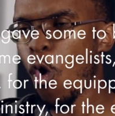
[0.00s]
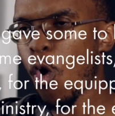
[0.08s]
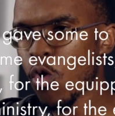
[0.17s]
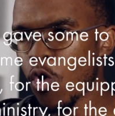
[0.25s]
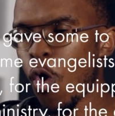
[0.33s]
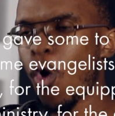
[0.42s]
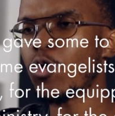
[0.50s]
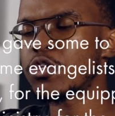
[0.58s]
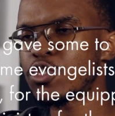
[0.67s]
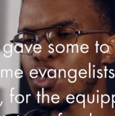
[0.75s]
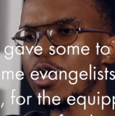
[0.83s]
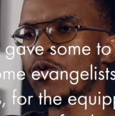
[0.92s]
all
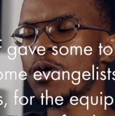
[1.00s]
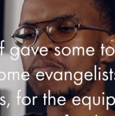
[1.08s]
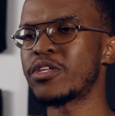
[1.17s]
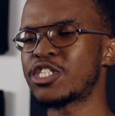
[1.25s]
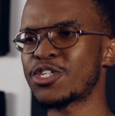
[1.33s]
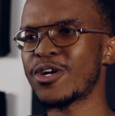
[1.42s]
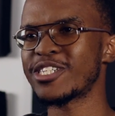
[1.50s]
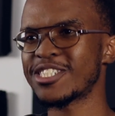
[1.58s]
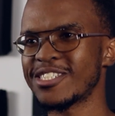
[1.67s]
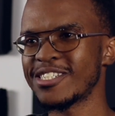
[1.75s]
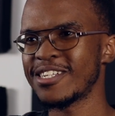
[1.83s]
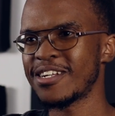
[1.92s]
called to equip the
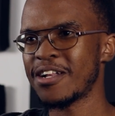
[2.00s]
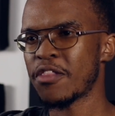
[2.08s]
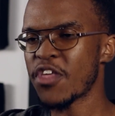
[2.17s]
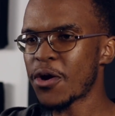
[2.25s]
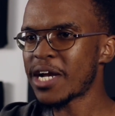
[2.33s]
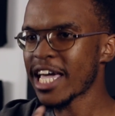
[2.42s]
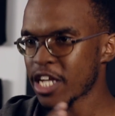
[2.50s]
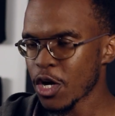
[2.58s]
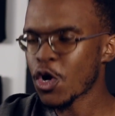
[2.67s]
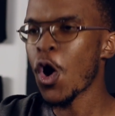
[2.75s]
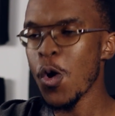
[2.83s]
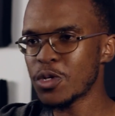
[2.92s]
church. They're
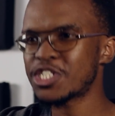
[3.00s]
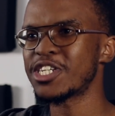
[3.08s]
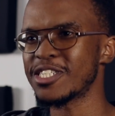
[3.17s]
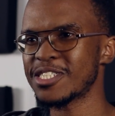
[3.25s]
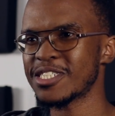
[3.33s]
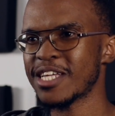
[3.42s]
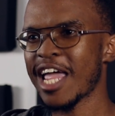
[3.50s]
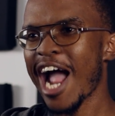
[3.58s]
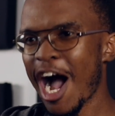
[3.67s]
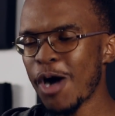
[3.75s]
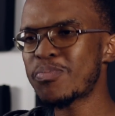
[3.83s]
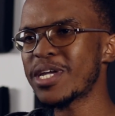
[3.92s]
like coaches
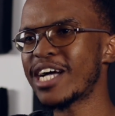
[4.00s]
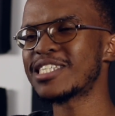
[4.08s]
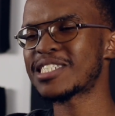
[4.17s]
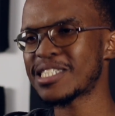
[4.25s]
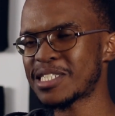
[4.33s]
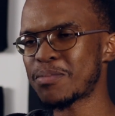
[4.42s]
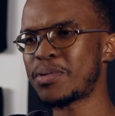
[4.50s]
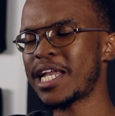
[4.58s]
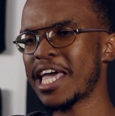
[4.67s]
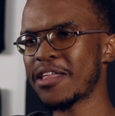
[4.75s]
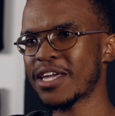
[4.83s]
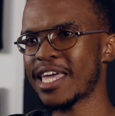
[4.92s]
helping us to
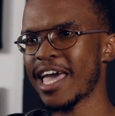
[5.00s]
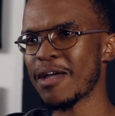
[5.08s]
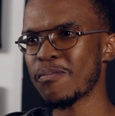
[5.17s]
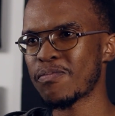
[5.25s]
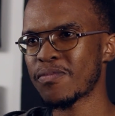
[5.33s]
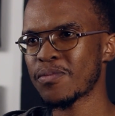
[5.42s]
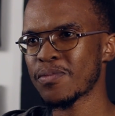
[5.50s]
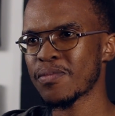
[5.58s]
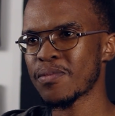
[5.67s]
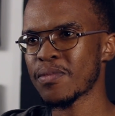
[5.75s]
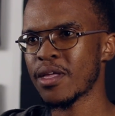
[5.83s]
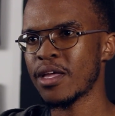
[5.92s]
play the game.
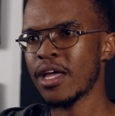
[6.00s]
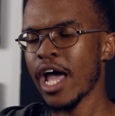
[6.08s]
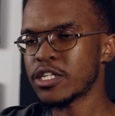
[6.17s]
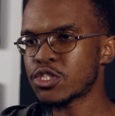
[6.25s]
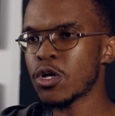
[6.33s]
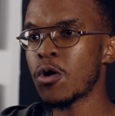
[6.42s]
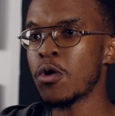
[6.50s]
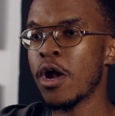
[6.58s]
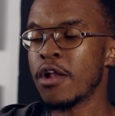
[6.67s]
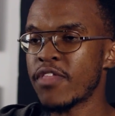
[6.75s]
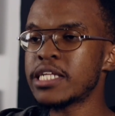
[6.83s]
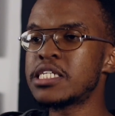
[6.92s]
And so
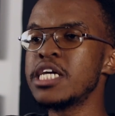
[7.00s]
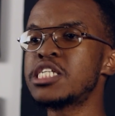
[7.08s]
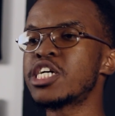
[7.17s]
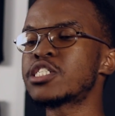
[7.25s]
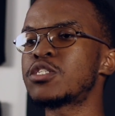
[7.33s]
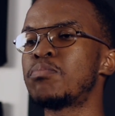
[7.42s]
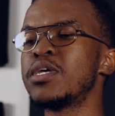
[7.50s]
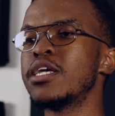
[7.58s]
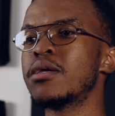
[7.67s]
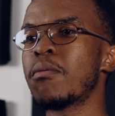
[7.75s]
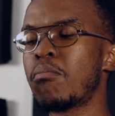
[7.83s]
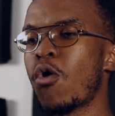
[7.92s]
they teach us to
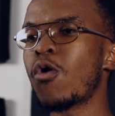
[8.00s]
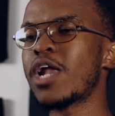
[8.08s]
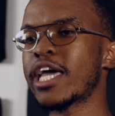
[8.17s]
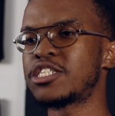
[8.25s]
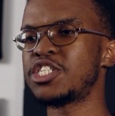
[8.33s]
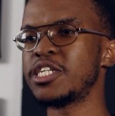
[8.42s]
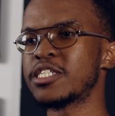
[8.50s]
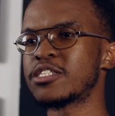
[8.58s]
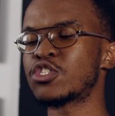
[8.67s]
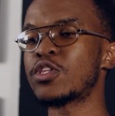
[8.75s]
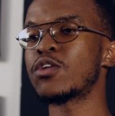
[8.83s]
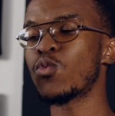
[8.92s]
be more like
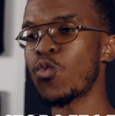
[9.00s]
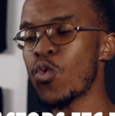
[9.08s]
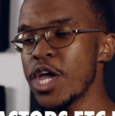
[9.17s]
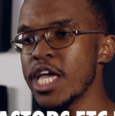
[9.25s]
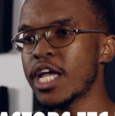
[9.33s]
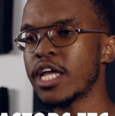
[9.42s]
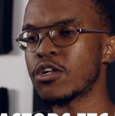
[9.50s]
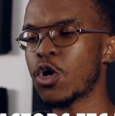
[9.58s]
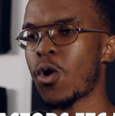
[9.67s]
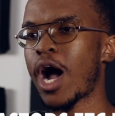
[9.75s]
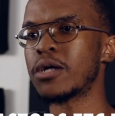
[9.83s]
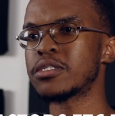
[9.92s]
Jesus so that we can
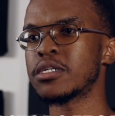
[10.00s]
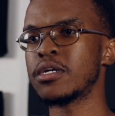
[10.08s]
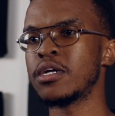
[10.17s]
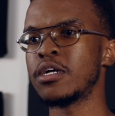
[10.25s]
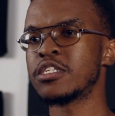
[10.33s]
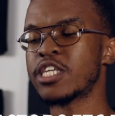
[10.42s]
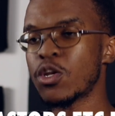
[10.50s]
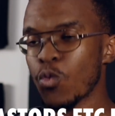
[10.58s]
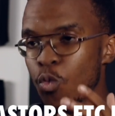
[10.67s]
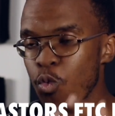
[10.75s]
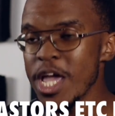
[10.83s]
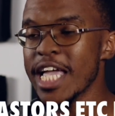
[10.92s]
go out,
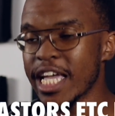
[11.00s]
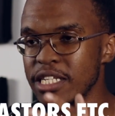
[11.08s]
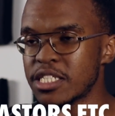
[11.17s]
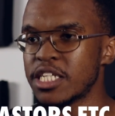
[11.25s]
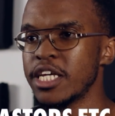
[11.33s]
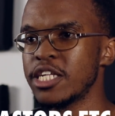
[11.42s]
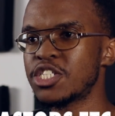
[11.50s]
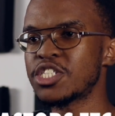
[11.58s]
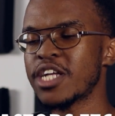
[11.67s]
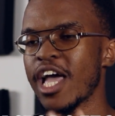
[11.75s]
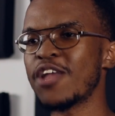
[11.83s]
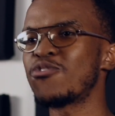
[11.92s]
that we can
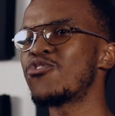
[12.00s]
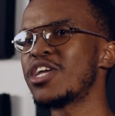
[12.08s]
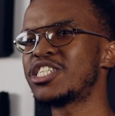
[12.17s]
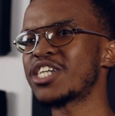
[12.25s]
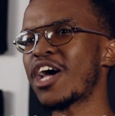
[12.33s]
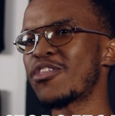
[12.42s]
teach and reach